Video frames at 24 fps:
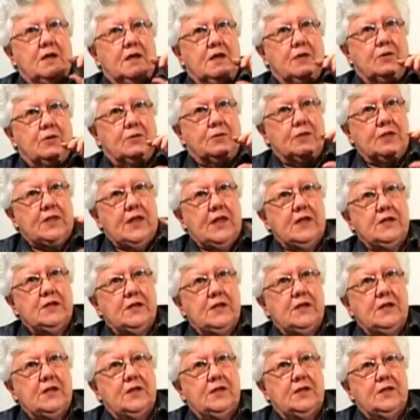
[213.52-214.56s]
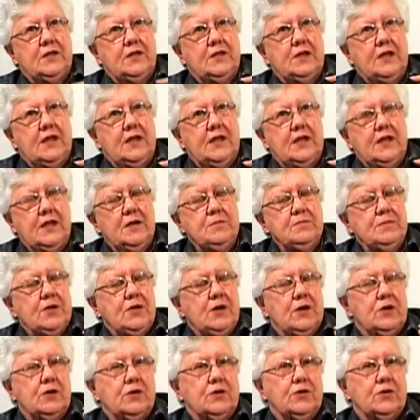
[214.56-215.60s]
With that, the
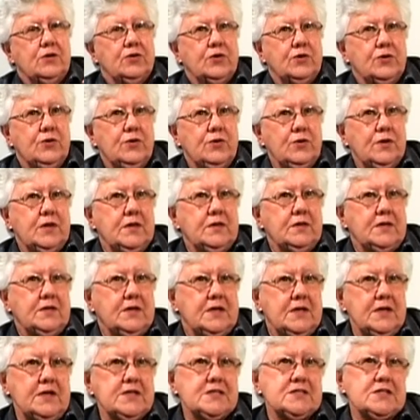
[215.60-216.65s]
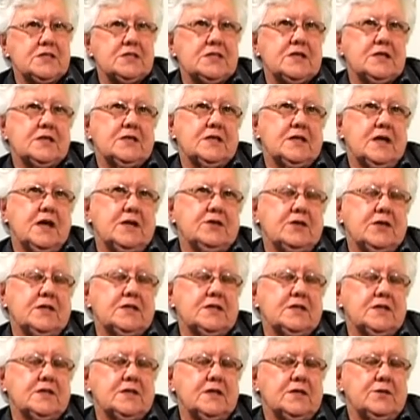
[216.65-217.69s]
NIPR grew, and the next
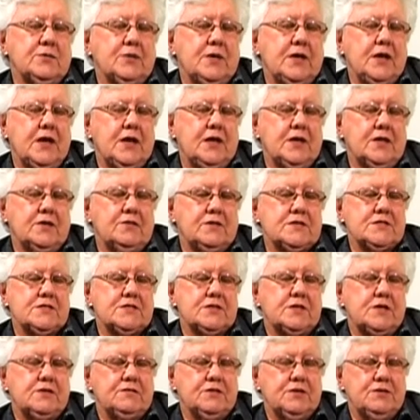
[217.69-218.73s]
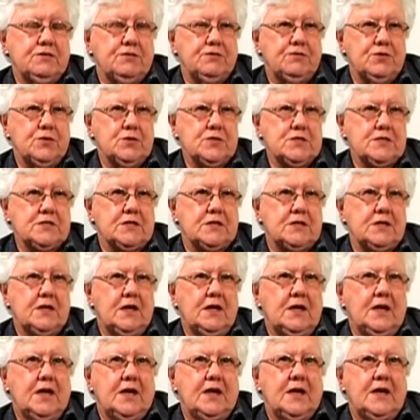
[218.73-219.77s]
director that we had was Dawie Forster,
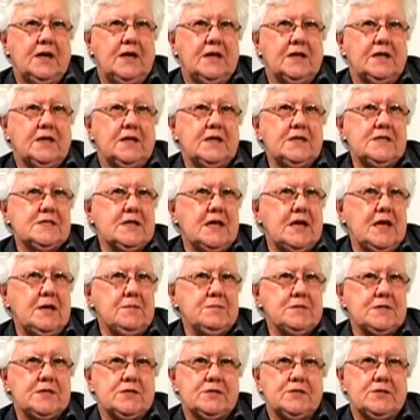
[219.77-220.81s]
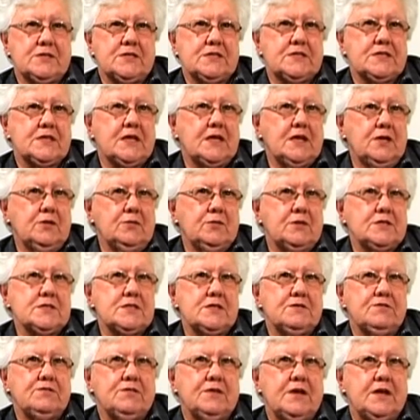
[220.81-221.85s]
and his absolute skill was
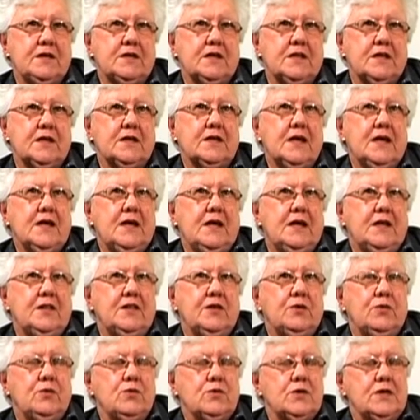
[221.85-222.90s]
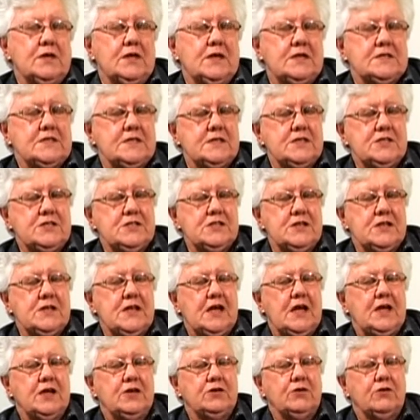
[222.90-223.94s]
the fact that the organization
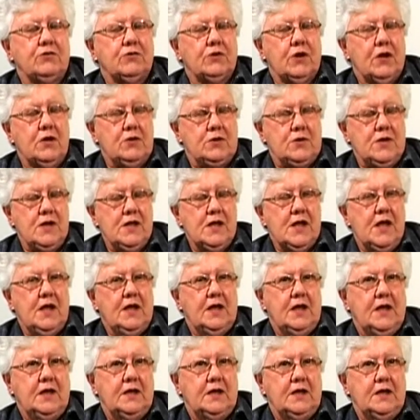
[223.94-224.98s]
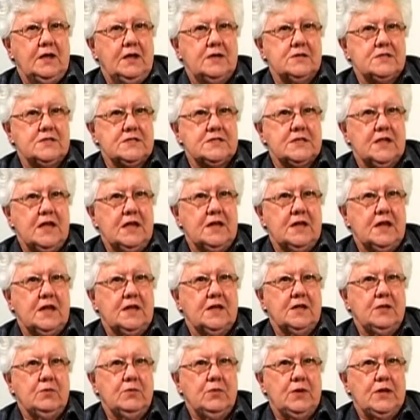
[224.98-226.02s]
had grown, and now
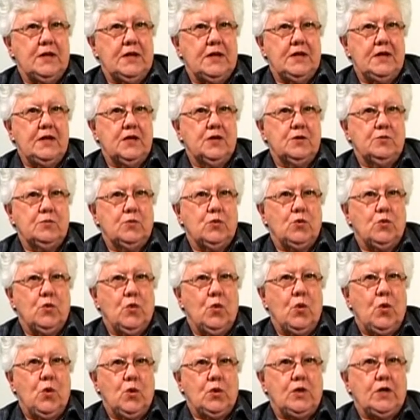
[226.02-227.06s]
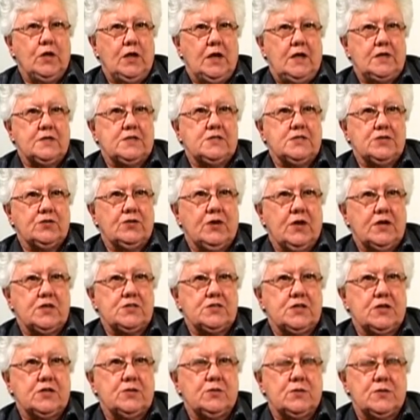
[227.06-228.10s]
suddenly we needed more order and
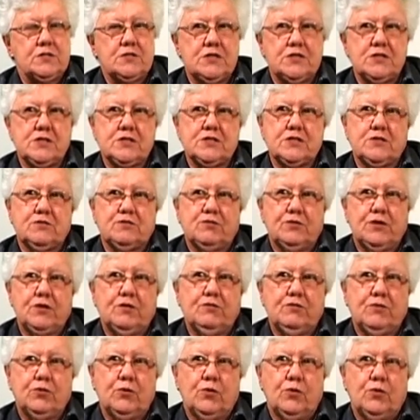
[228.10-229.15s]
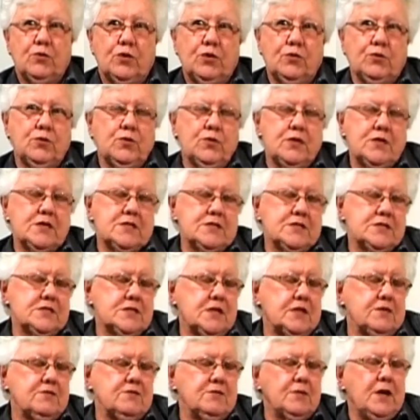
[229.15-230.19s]
structure. It wasn't just a free-for-all. You couldn't just
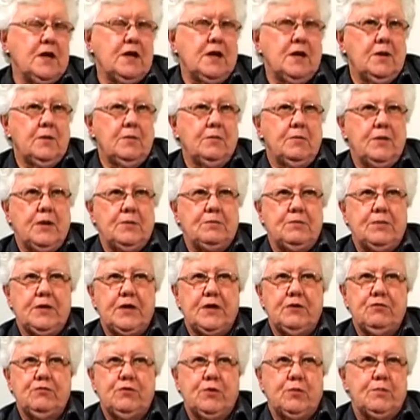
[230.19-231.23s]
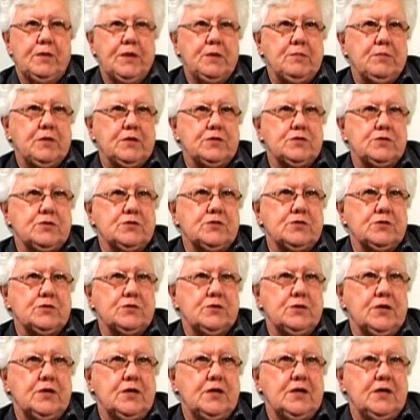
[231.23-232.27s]
give beer for people to
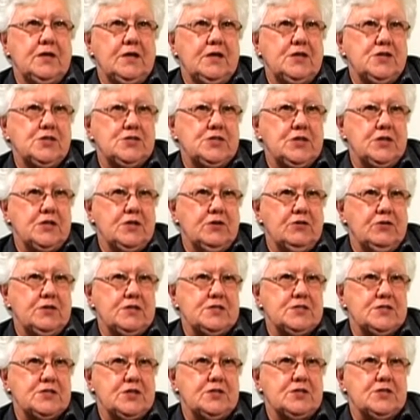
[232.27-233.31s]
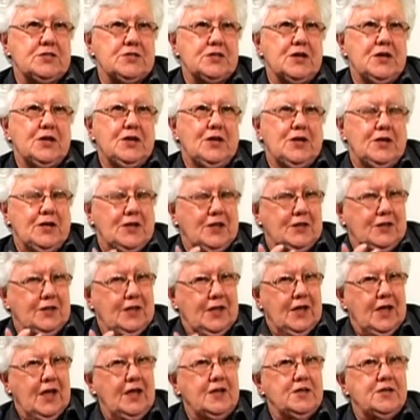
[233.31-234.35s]
do EEG research.
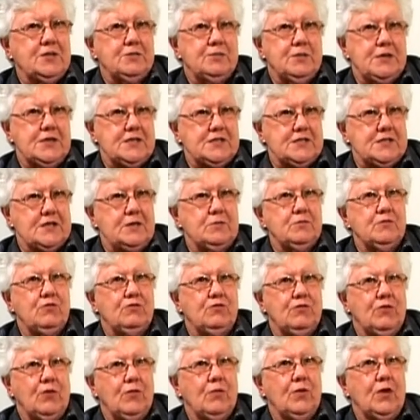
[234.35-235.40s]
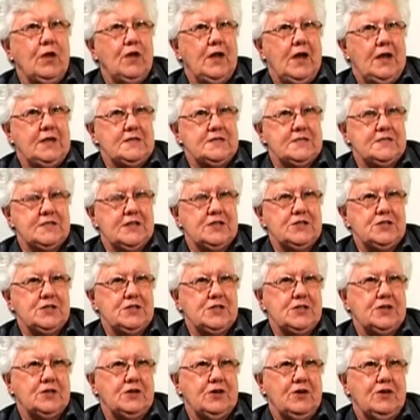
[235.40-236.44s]
There had to be some
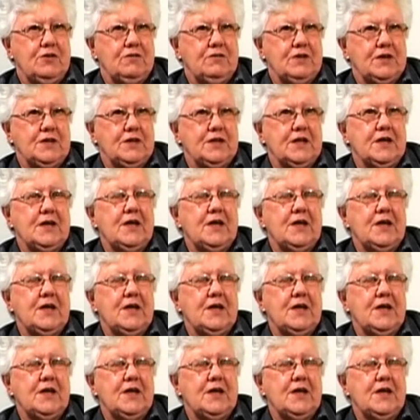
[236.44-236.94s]
formalization of it.